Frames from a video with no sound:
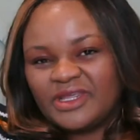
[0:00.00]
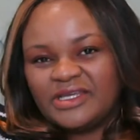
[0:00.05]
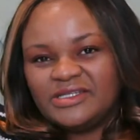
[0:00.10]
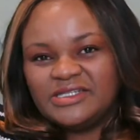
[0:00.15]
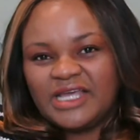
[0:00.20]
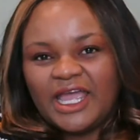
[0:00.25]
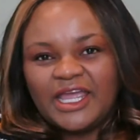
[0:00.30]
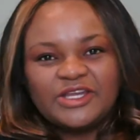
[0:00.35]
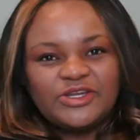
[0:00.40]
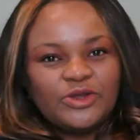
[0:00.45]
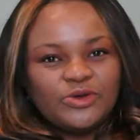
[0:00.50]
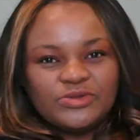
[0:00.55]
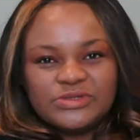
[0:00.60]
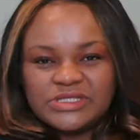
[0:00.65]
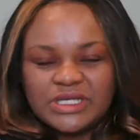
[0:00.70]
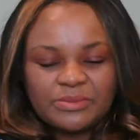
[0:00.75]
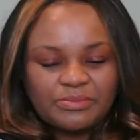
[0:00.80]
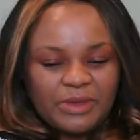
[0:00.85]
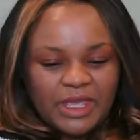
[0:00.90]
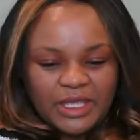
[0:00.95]

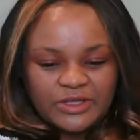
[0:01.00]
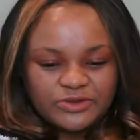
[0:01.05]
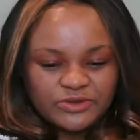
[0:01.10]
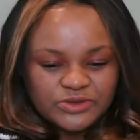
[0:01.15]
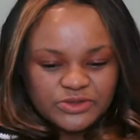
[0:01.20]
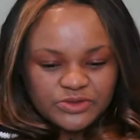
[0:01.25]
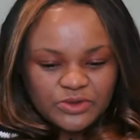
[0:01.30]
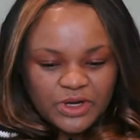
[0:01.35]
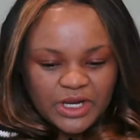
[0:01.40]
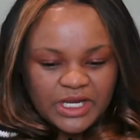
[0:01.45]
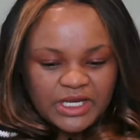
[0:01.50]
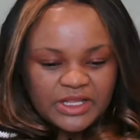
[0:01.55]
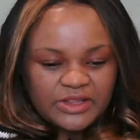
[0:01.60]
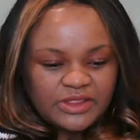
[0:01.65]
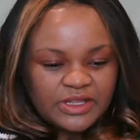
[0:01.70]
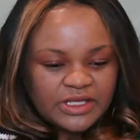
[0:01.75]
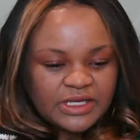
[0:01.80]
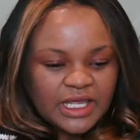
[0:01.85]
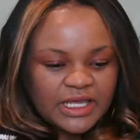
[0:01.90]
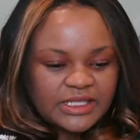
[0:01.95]
diagnostic manuals or
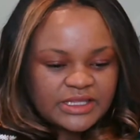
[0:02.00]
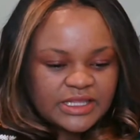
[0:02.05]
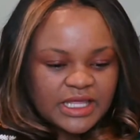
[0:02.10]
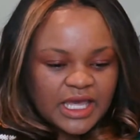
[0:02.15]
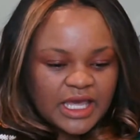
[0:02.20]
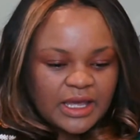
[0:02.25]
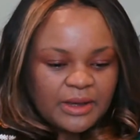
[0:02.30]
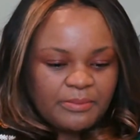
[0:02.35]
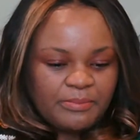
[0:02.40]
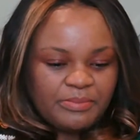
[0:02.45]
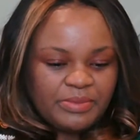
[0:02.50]
anything like that.